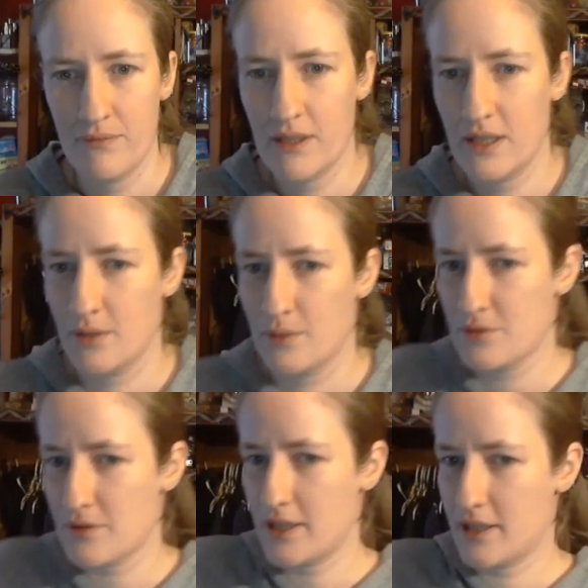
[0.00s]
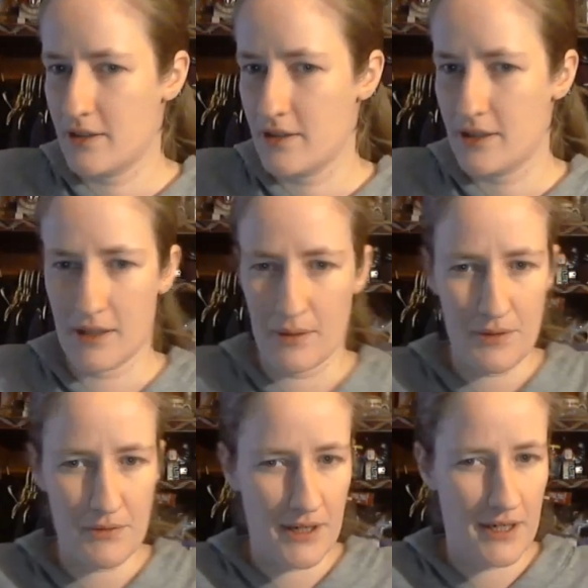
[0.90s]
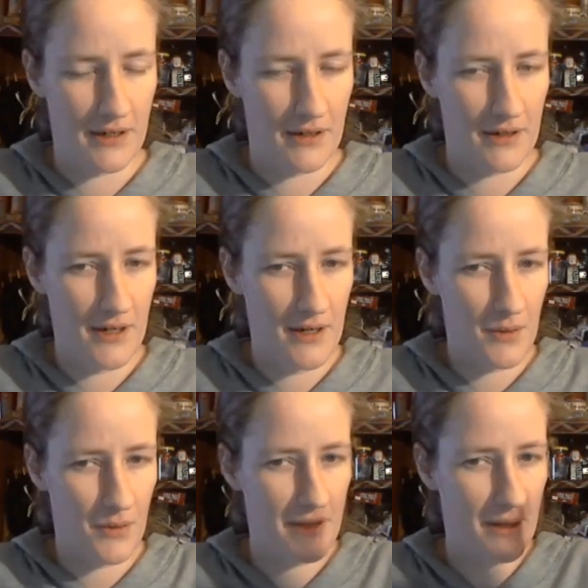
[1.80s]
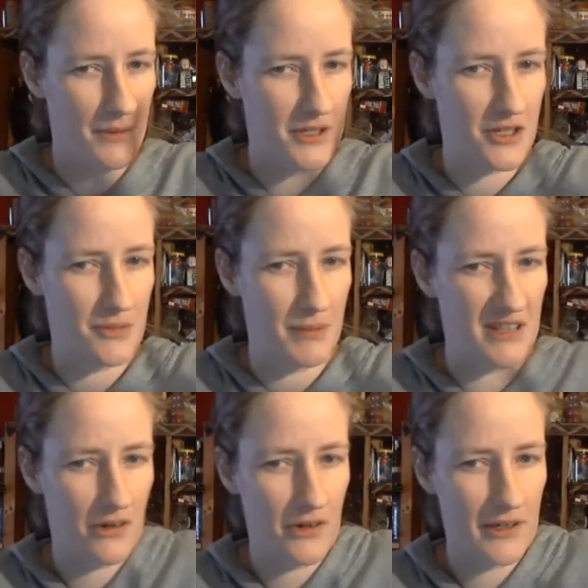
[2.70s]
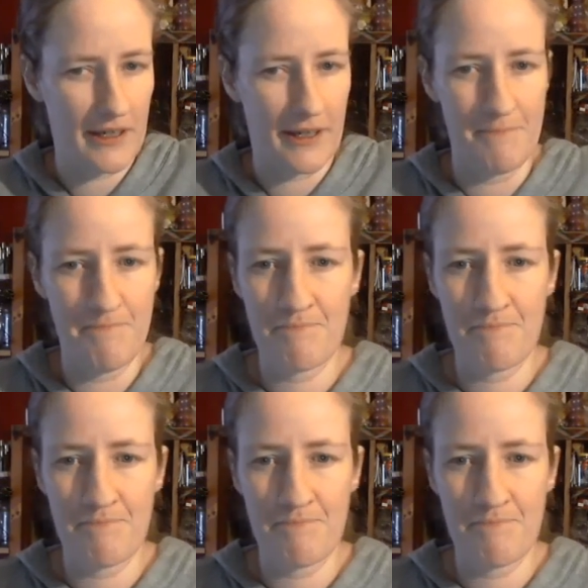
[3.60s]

He was right here, and I was right here where they would just be turning in.